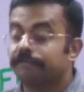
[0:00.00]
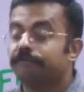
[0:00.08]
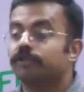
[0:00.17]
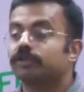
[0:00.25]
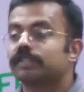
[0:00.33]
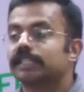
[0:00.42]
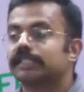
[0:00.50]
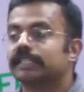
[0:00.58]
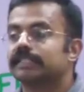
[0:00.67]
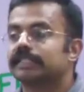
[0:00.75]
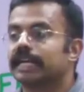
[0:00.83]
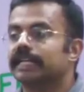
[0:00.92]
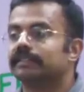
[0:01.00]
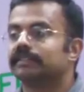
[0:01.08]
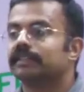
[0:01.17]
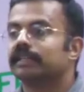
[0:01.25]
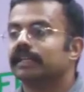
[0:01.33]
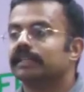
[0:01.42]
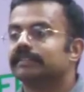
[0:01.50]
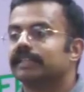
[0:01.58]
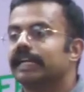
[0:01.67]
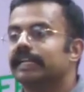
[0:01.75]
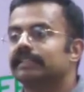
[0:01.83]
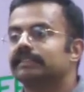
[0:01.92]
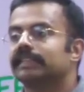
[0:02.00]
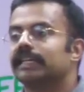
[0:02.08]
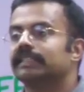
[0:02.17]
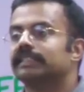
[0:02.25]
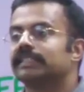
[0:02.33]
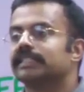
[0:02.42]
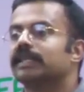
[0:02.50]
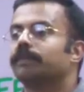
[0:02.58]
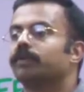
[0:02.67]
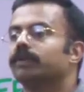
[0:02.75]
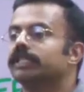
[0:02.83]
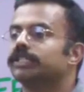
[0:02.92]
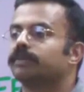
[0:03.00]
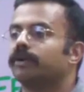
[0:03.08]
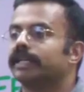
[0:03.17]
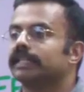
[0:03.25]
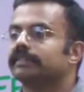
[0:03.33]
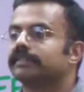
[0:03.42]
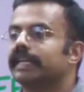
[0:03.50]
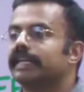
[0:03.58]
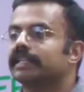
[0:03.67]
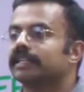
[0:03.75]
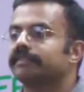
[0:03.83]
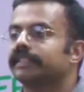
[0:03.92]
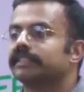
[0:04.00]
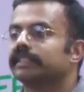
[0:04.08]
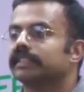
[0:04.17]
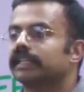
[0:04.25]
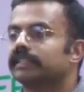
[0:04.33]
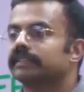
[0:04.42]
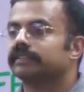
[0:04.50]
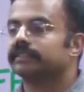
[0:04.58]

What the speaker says: enforces the sites. Sites, this is the police body. Site convention.